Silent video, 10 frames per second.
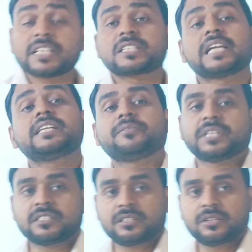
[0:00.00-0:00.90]
there is slight
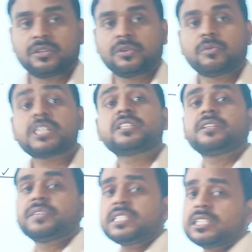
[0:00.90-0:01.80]
difference. What is
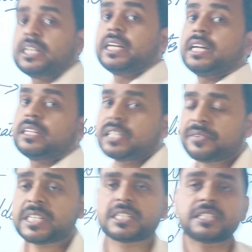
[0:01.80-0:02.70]
the difference? The
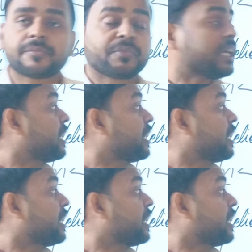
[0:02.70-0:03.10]
difference is